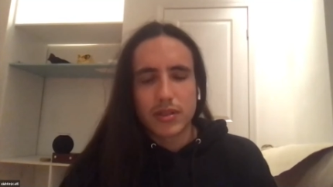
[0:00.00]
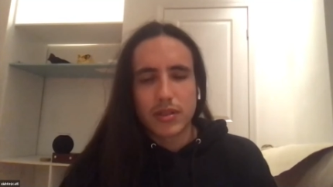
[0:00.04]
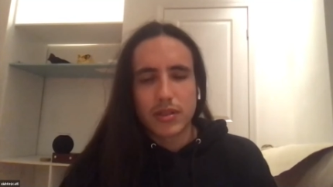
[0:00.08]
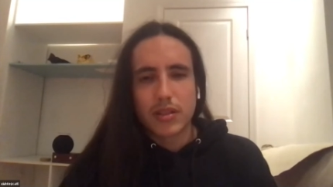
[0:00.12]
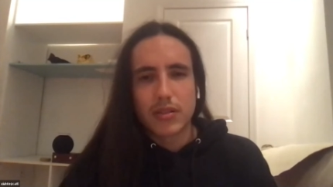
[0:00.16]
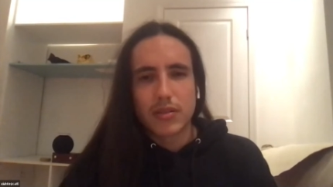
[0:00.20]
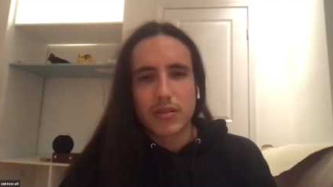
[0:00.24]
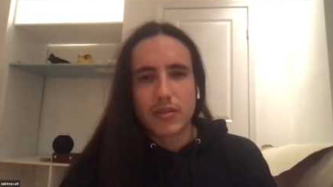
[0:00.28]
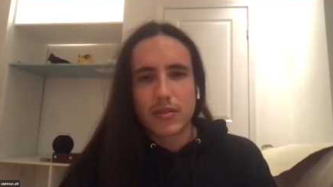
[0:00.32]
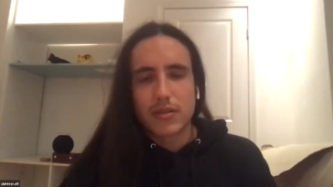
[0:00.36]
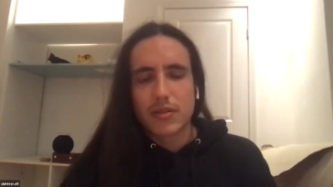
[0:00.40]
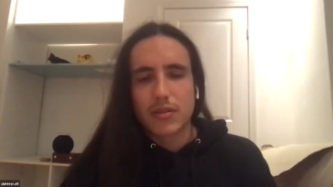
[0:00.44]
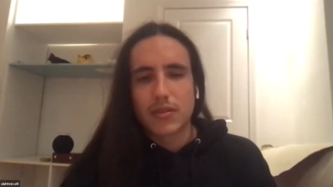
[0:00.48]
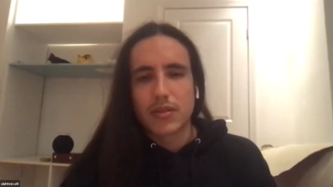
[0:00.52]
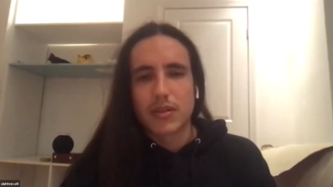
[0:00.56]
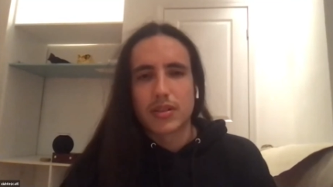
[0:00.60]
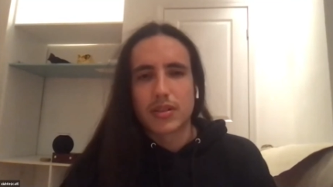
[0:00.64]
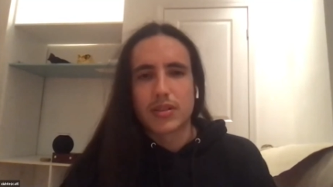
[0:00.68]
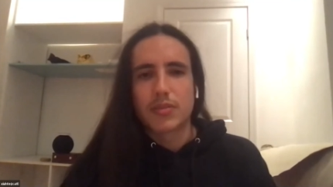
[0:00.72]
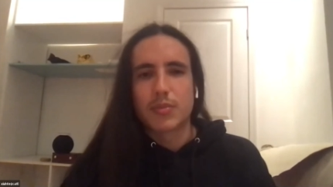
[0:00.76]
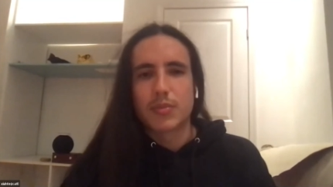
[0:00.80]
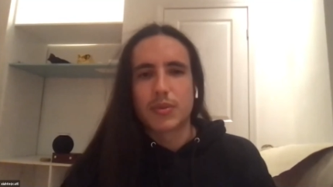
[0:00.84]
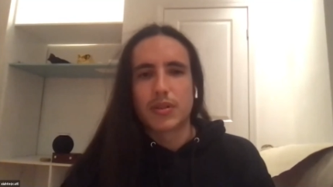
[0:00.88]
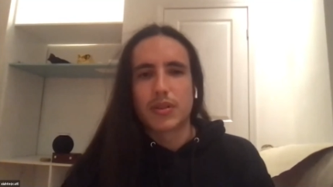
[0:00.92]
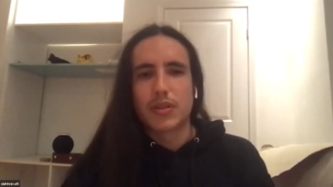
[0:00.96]
you know,
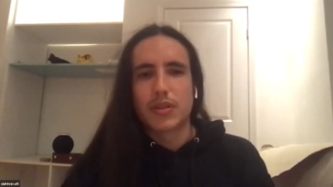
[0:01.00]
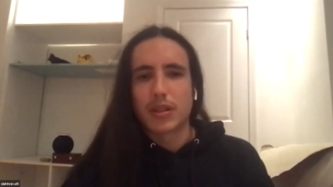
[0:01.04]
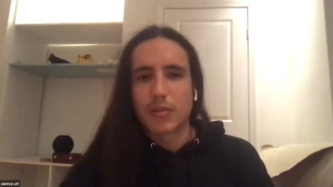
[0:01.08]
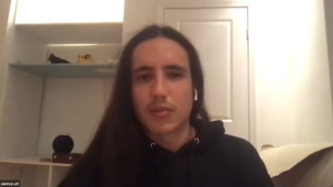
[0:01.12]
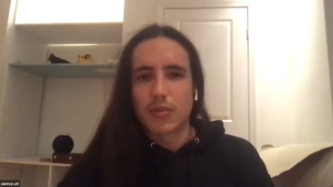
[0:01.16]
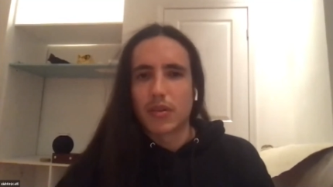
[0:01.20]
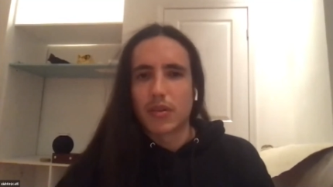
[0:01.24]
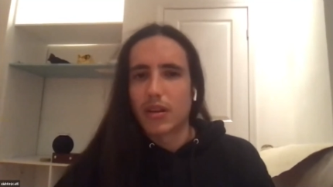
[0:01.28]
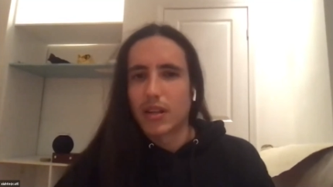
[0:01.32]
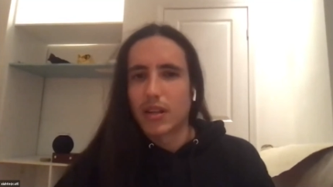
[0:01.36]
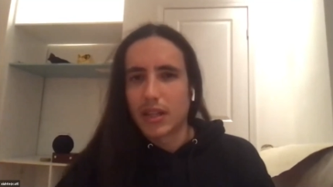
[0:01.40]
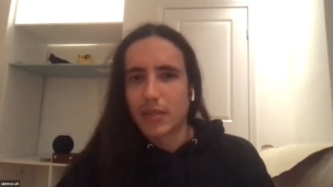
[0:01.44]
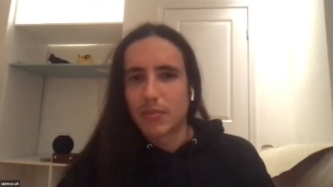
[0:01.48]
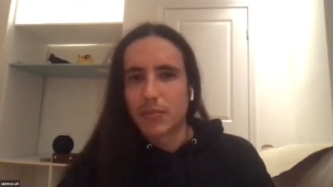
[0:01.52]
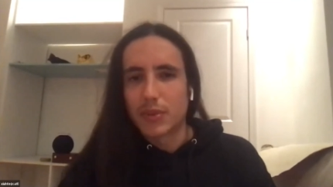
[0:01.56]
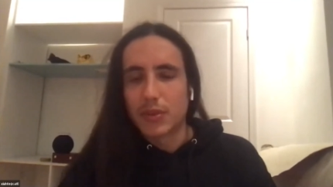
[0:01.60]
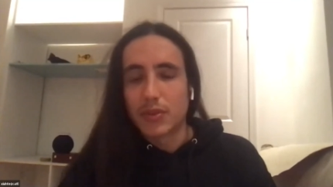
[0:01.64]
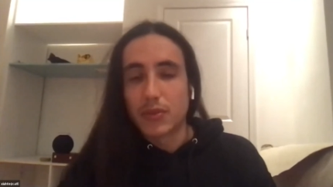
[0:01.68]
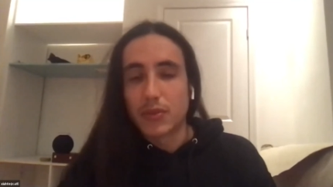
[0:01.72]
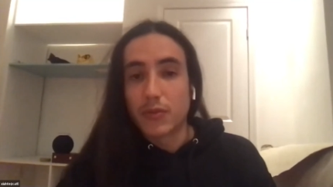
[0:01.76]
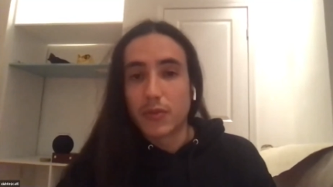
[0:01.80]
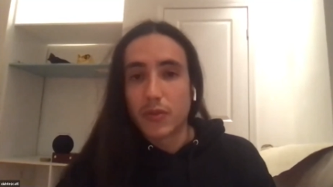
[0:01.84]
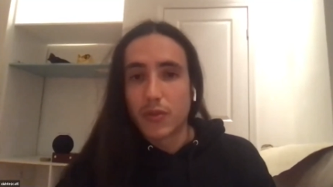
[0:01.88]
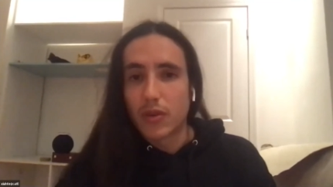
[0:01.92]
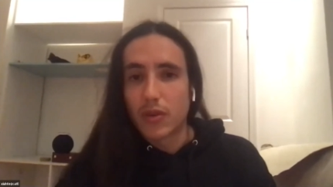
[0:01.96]
towards building a more like
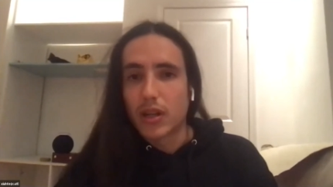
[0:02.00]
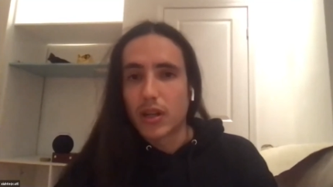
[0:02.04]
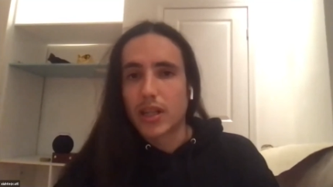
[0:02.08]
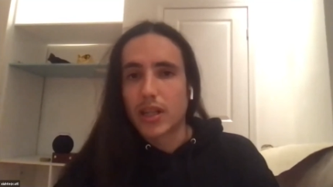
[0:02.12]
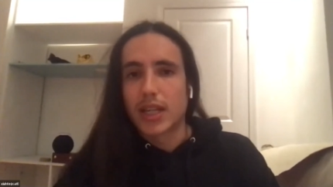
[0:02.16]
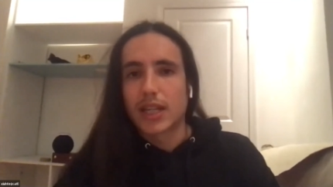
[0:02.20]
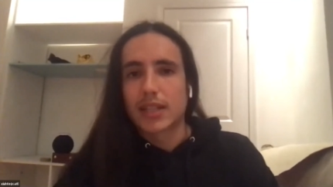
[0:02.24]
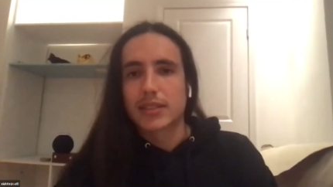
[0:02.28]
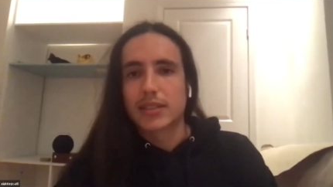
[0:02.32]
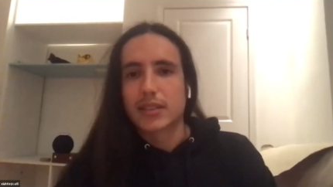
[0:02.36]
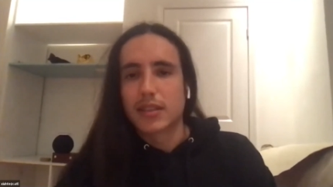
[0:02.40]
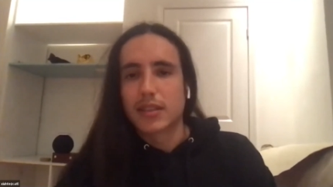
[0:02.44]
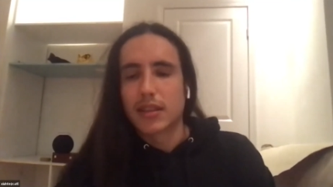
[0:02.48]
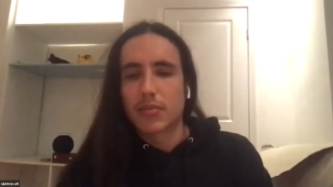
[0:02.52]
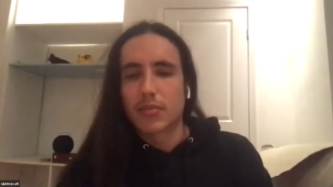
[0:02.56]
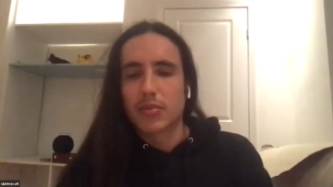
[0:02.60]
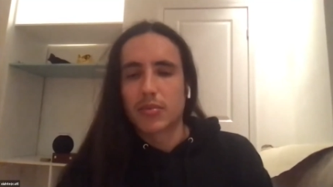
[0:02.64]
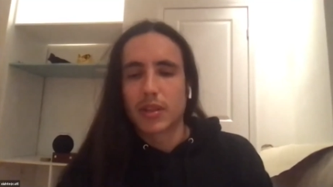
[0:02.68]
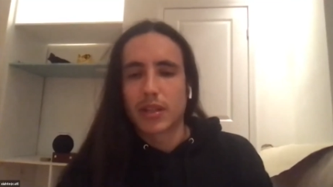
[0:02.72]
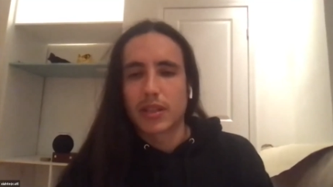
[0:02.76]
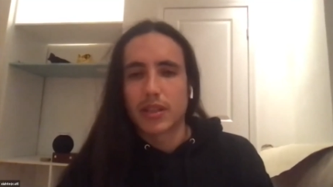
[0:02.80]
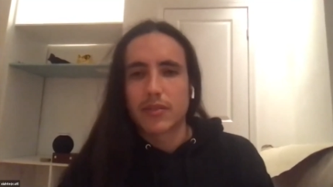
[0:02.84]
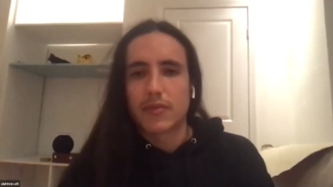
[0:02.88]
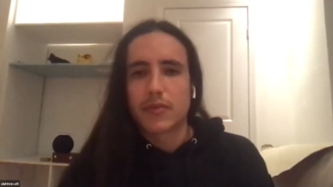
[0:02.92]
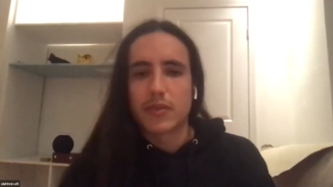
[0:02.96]
beautiful, connected,
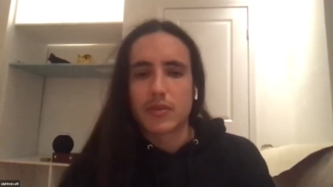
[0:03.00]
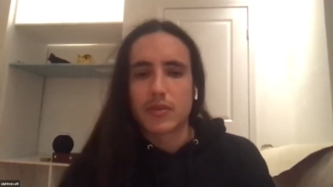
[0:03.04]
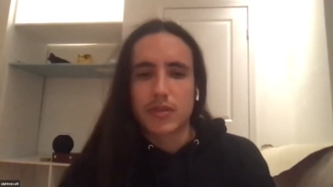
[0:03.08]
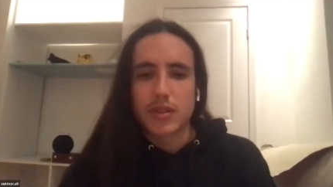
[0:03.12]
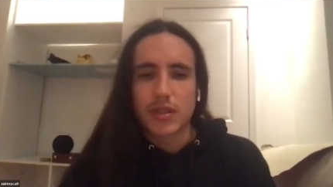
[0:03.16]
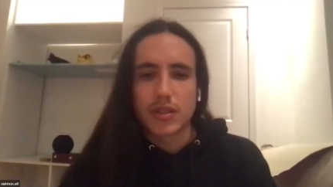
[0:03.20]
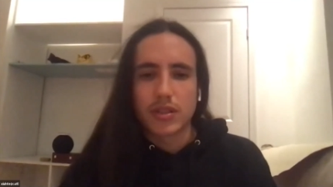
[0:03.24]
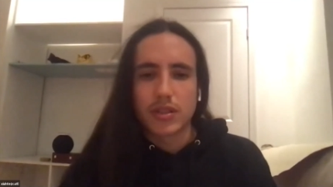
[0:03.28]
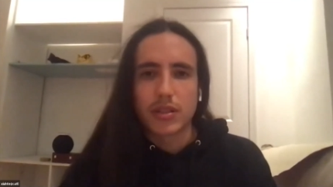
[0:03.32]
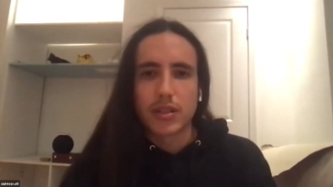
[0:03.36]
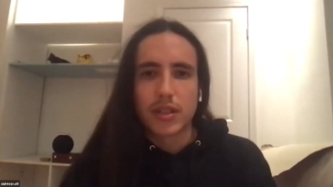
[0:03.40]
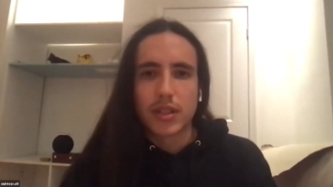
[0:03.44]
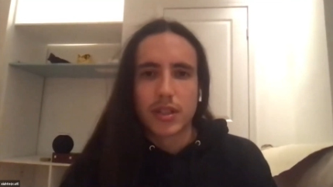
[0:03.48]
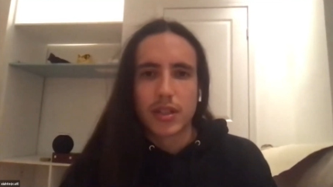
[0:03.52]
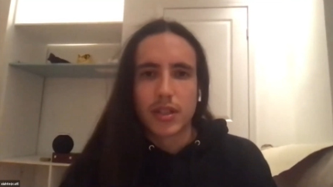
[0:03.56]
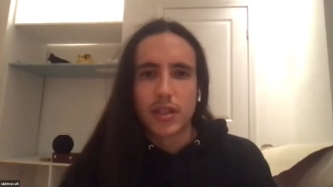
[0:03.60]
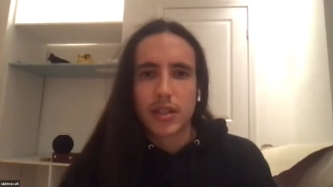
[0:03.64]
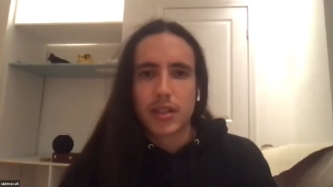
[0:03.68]
liberated future.